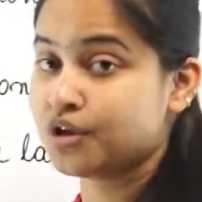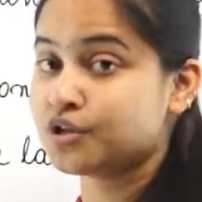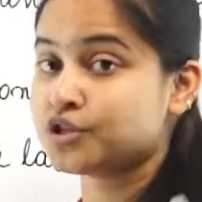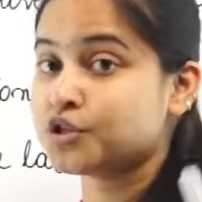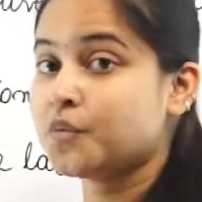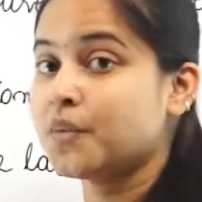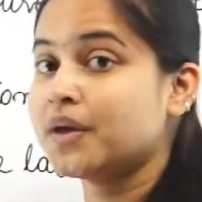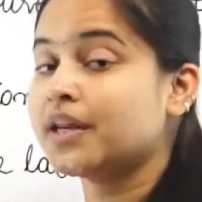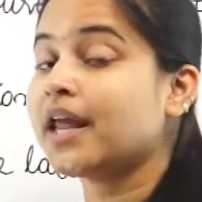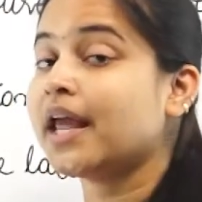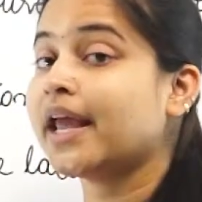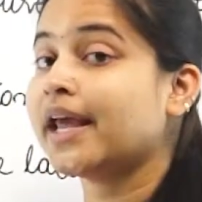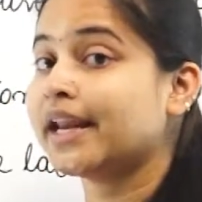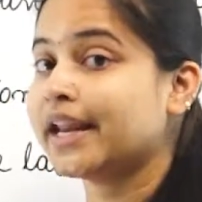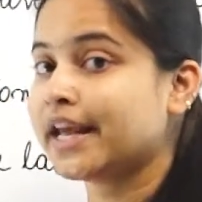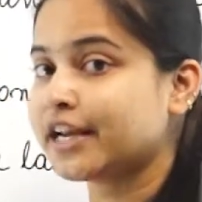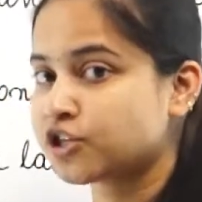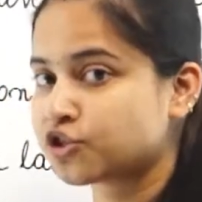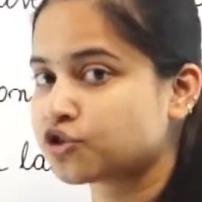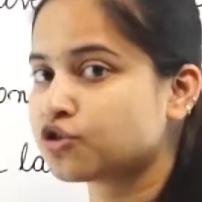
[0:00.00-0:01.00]
So when
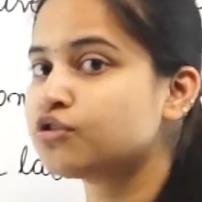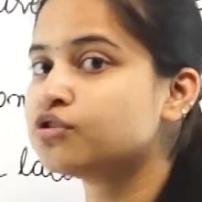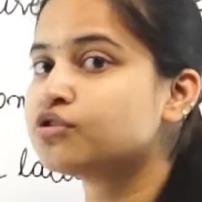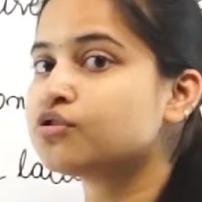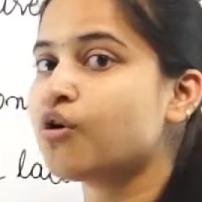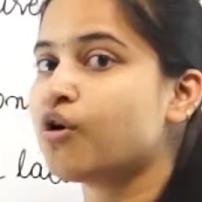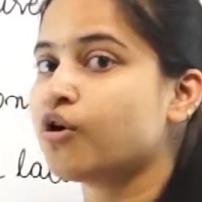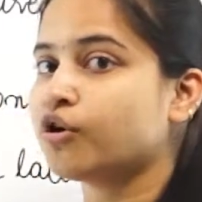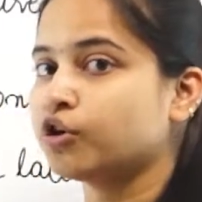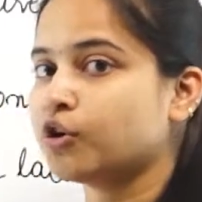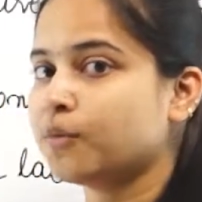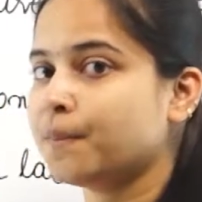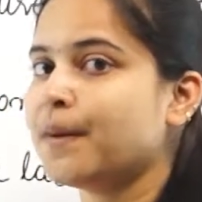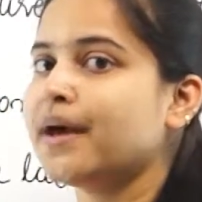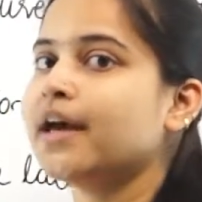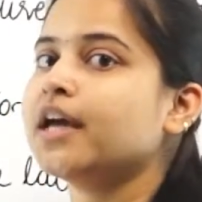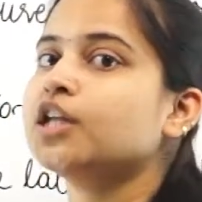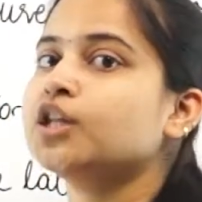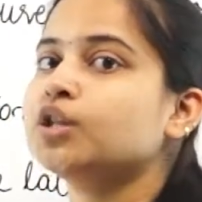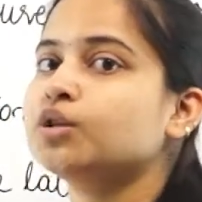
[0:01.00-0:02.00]
electrons
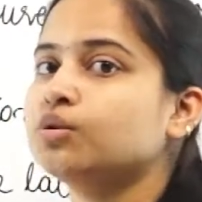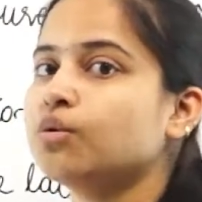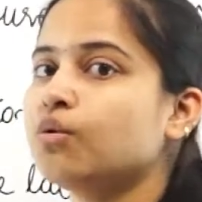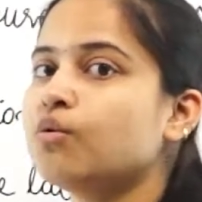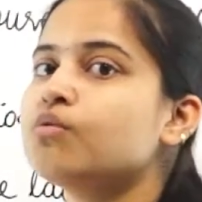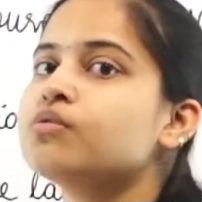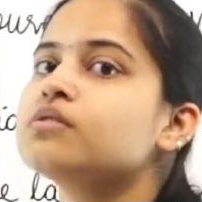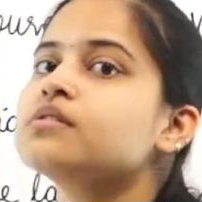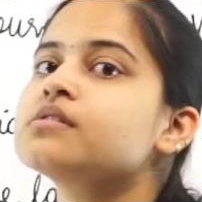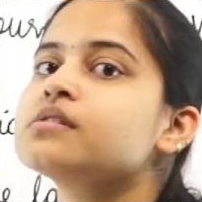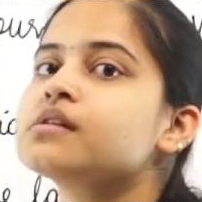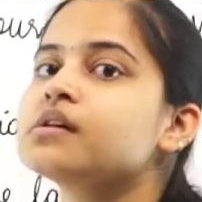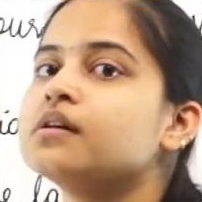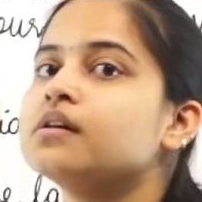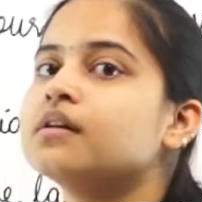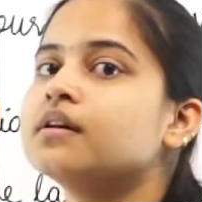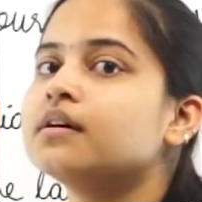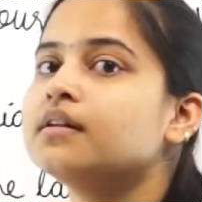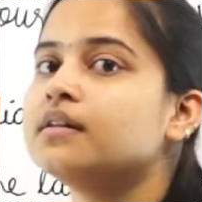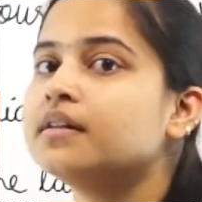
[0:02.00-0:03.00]
occupy those
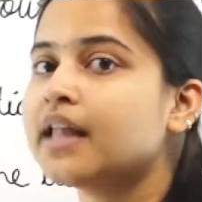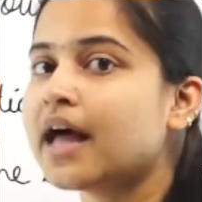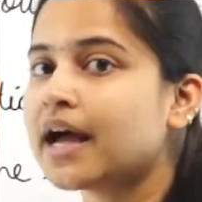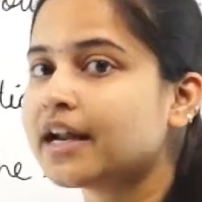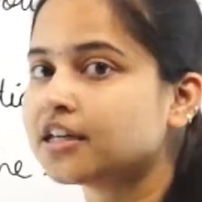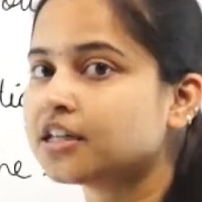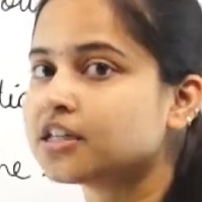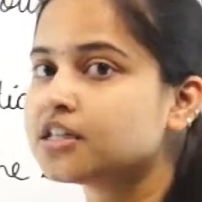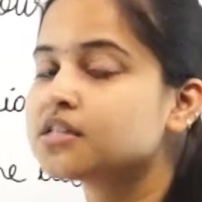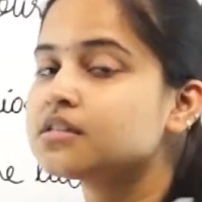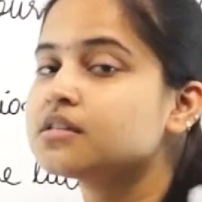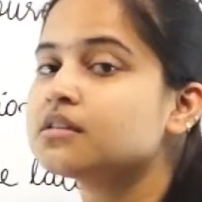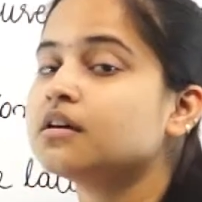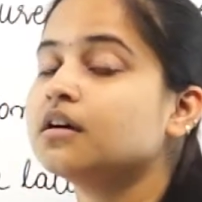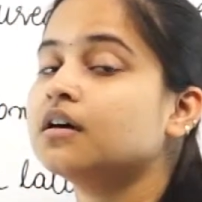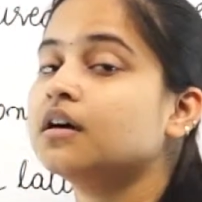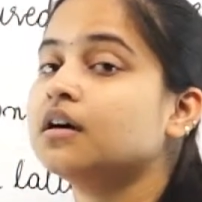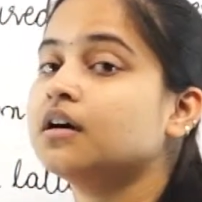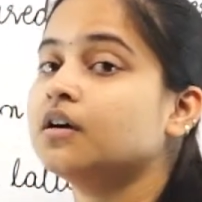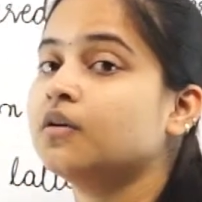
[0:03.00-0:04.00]
lattice
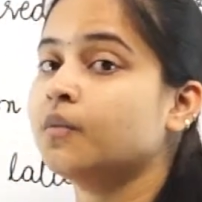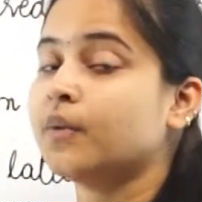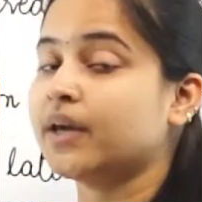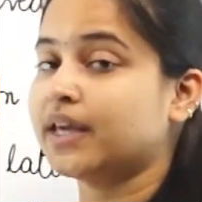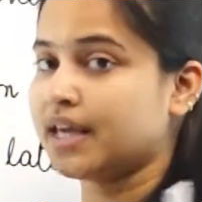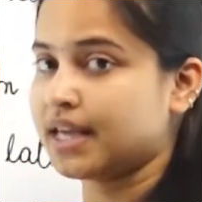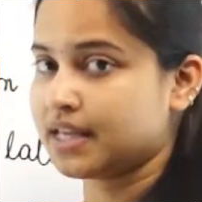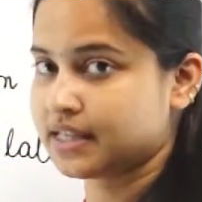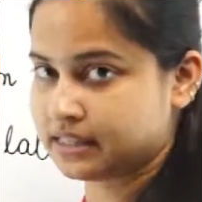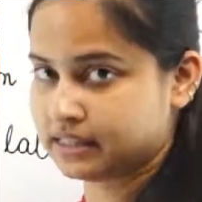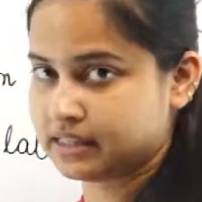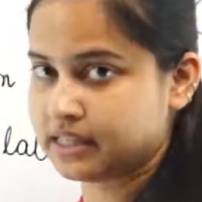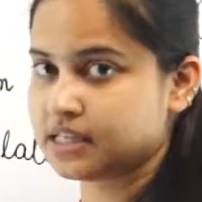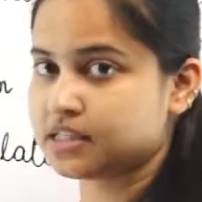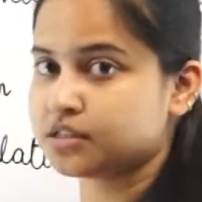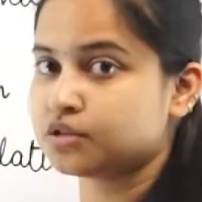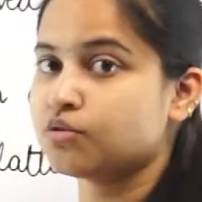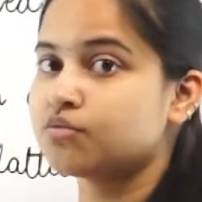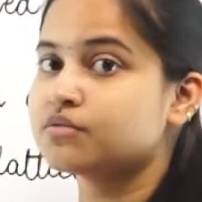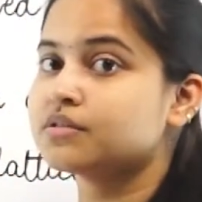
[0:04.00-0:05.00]

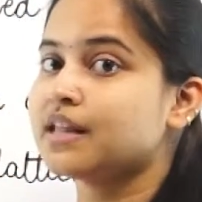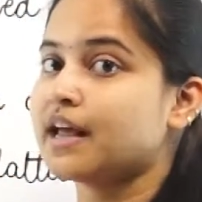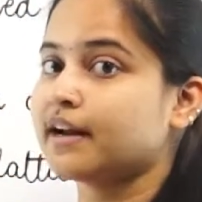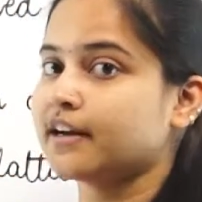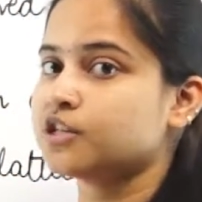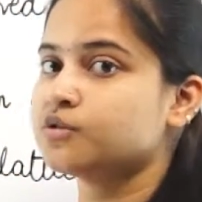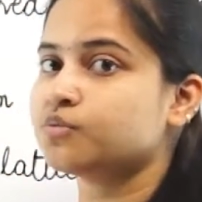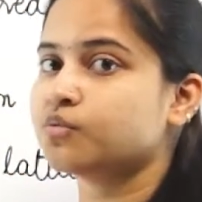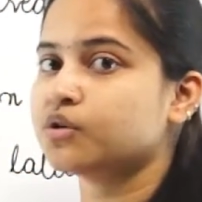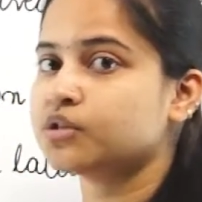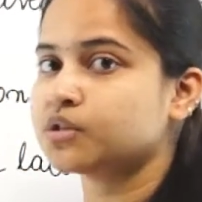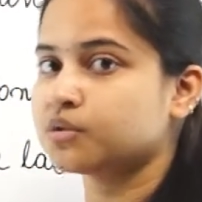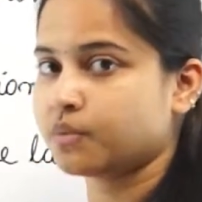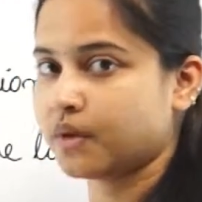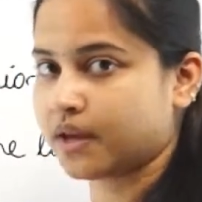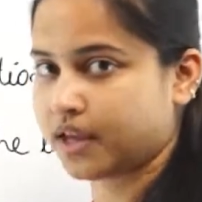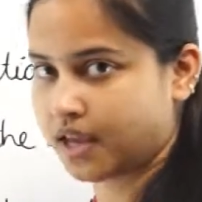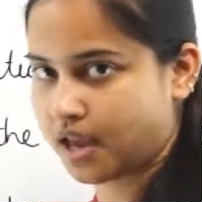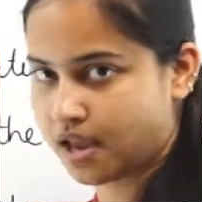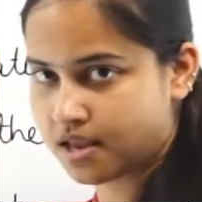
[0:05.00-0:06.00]
vacancies, those lattice points
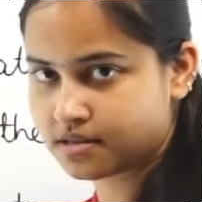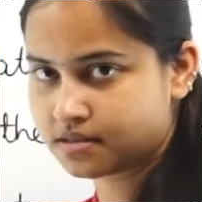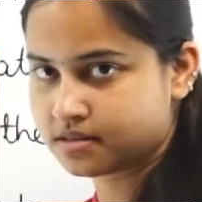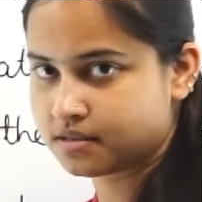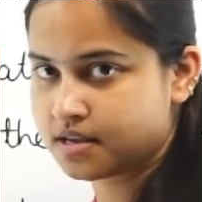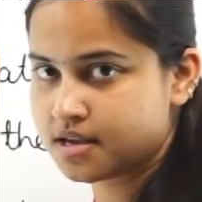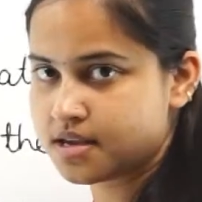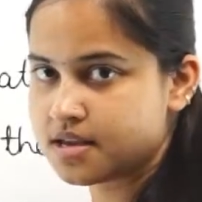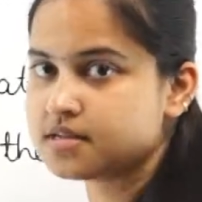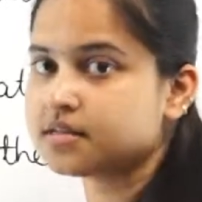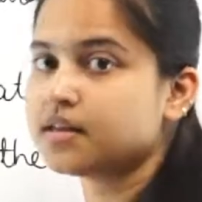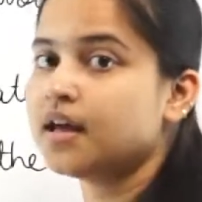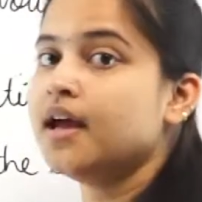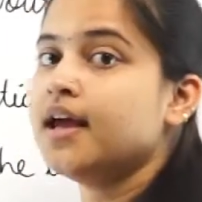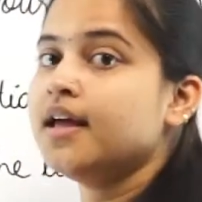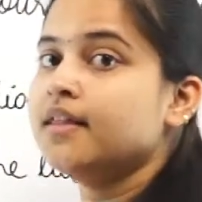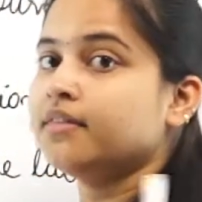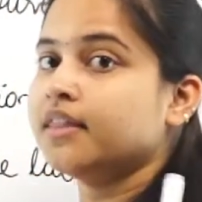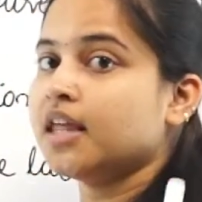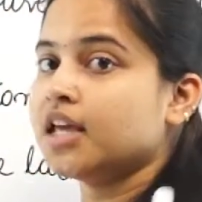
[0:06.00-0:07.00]
vacancies,
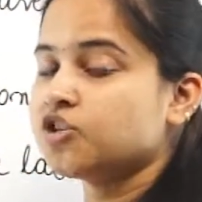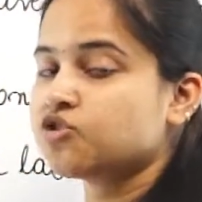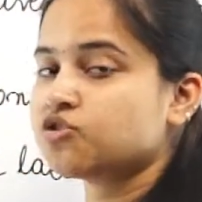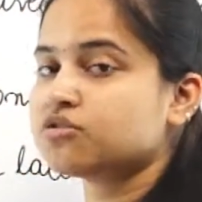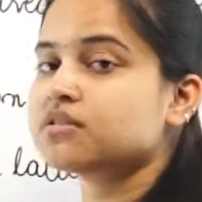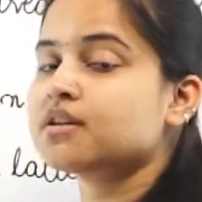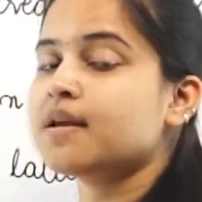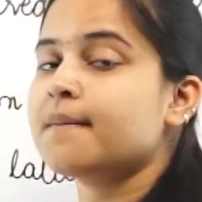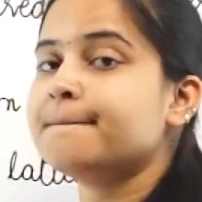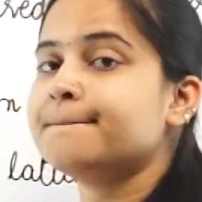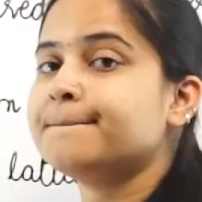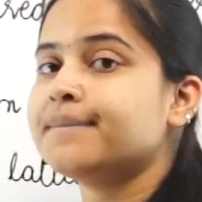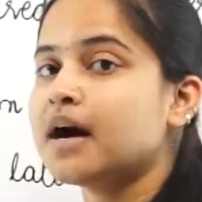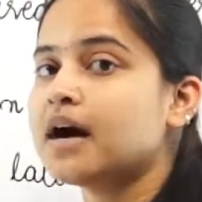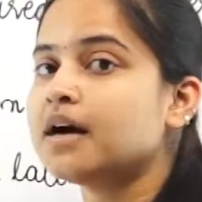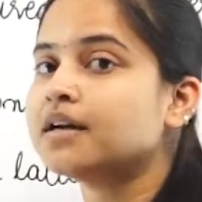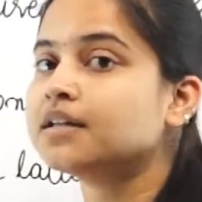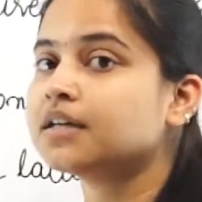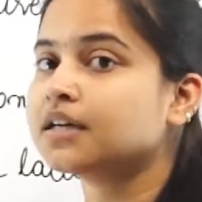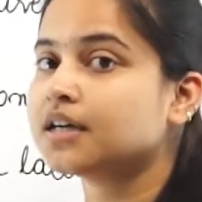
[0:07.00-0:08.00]
they just
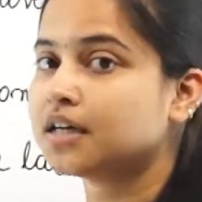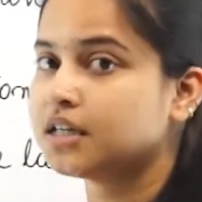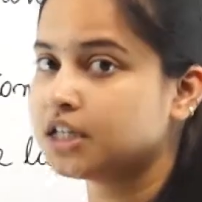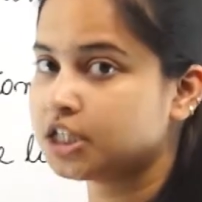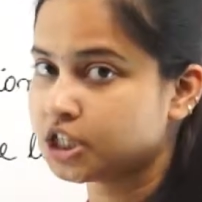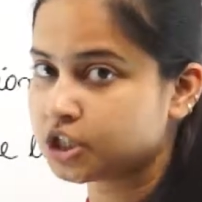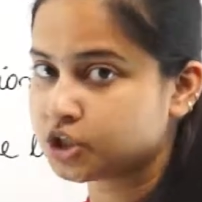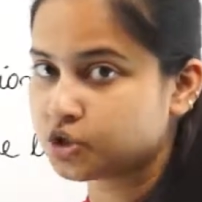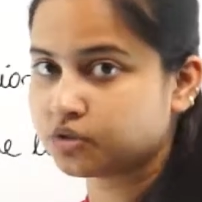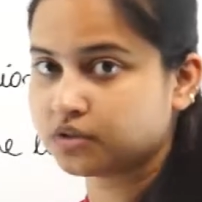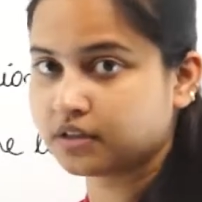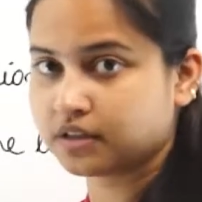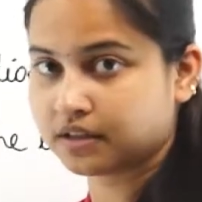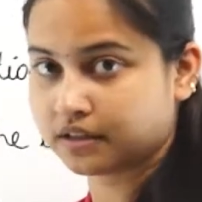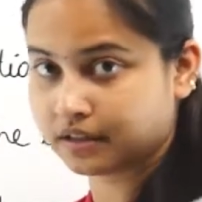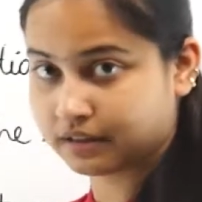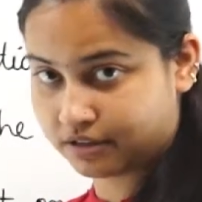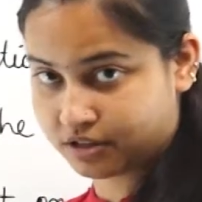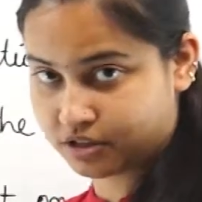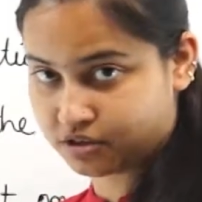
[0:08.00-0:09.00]
impart color to the
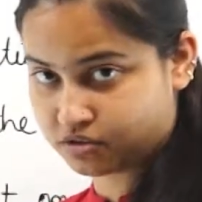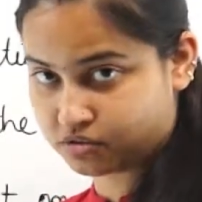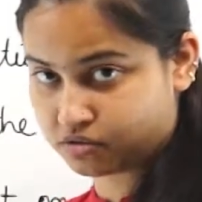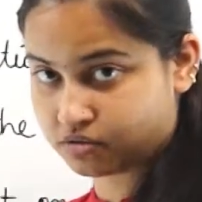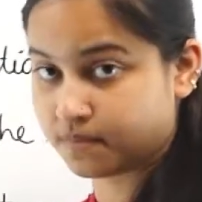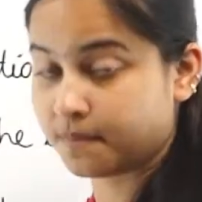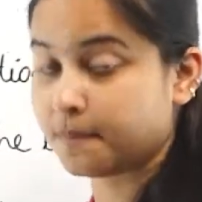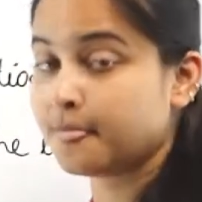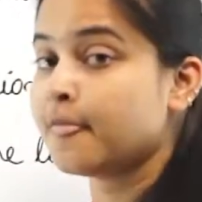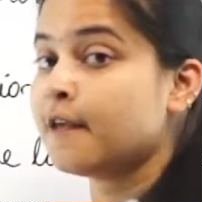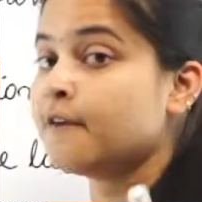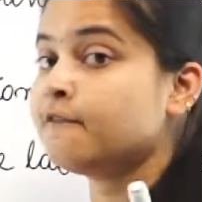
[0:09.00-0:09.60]
crystal.